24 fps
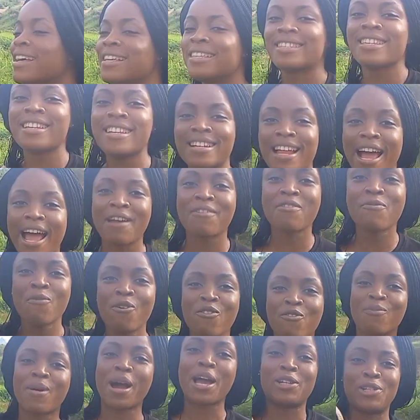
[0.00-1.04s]
see now I remove
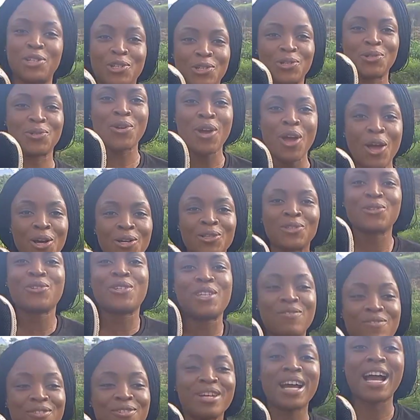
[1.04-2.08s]
my shoe to
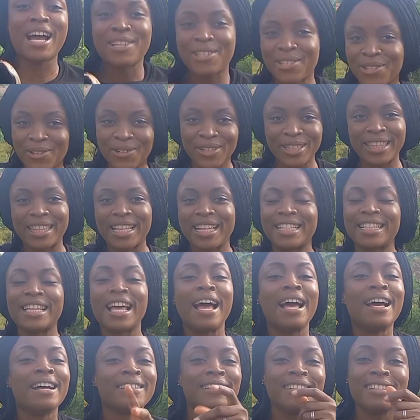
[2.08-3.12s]
give you guys content.
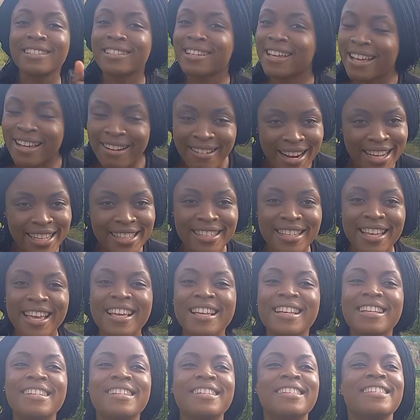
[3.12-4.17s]
This girl right here
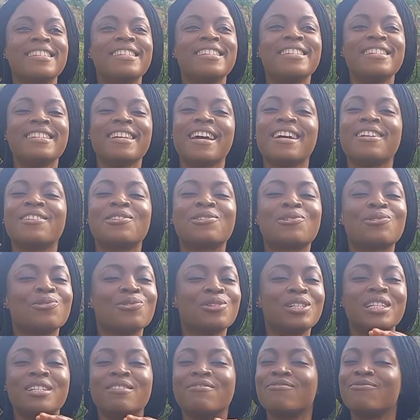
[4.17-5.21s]
is here to
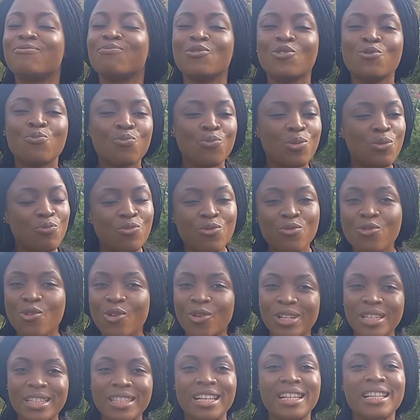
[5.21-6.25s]
give you people
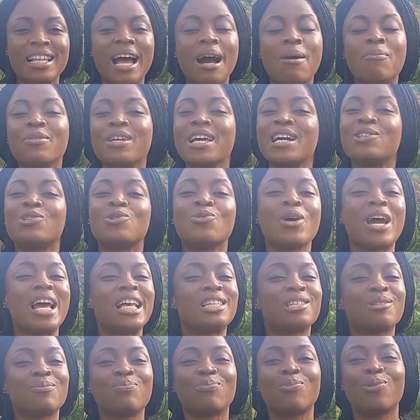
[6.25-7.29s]
content. I'm here to
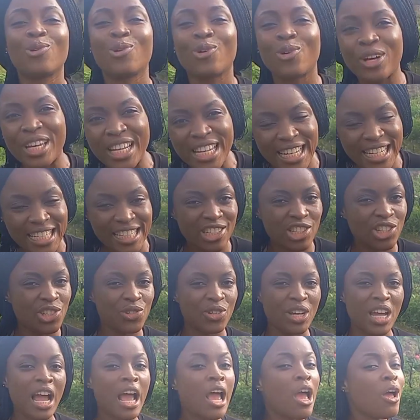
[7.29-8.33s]
explore
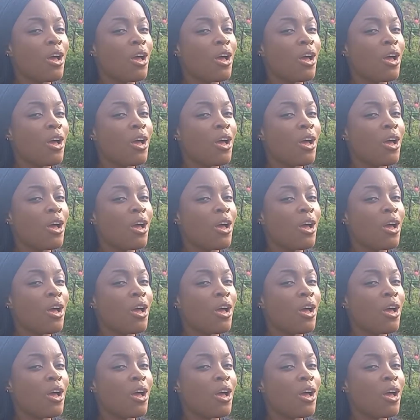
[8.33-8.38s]
Nigeria.